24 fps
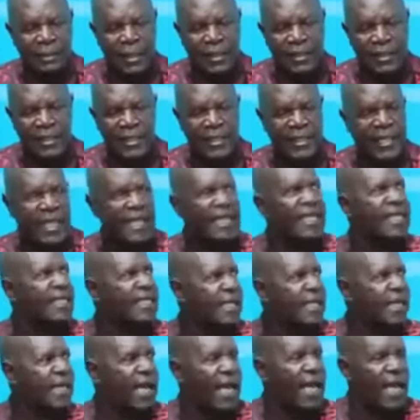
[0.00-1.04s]
Besigye, the other
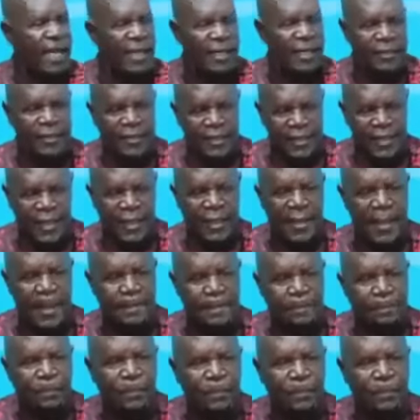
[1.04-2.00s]
thing I see,